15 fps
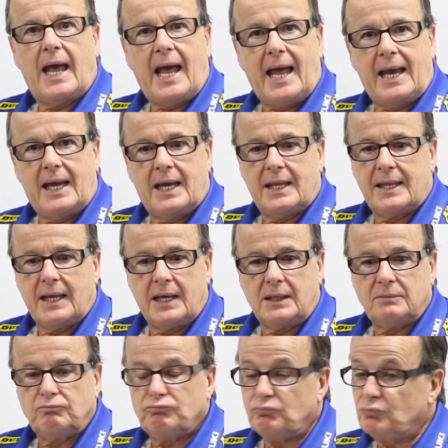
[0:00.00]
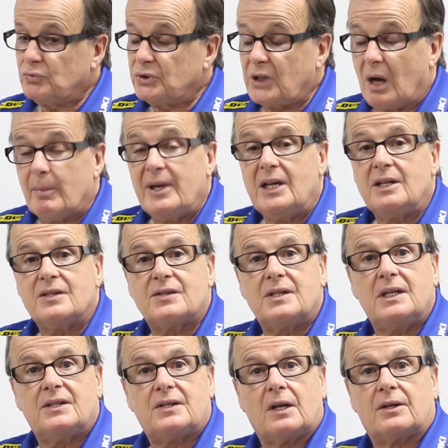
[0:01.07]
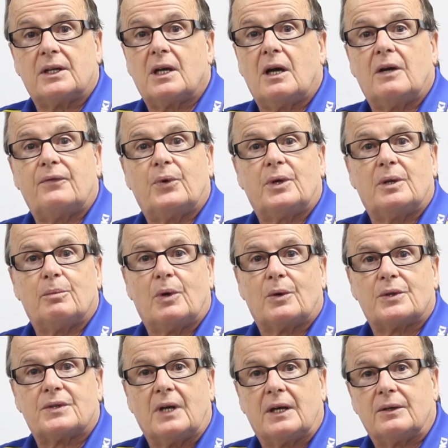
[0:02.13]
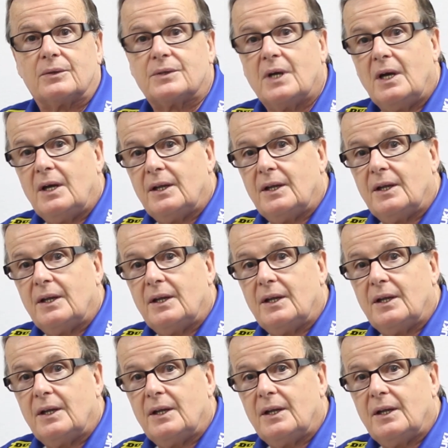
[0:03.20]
And then come in and see Southern California Motorcycles.